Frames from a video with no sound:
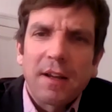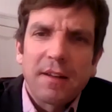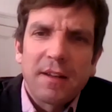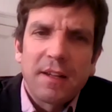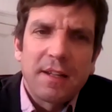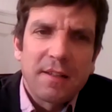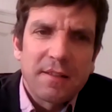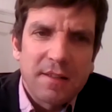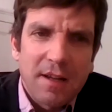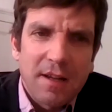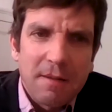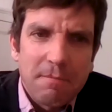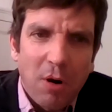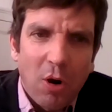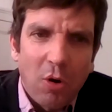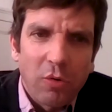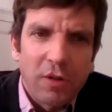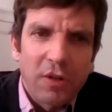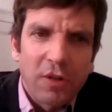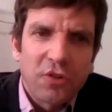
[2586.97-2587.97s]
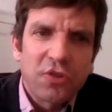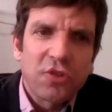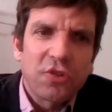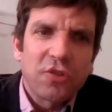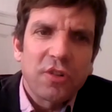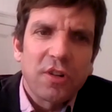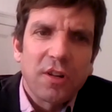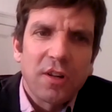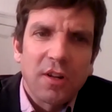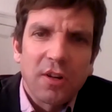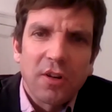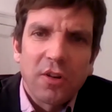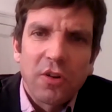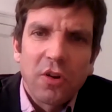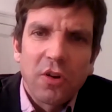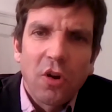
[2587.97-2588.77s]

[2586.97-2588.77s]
and he is a Polish uh,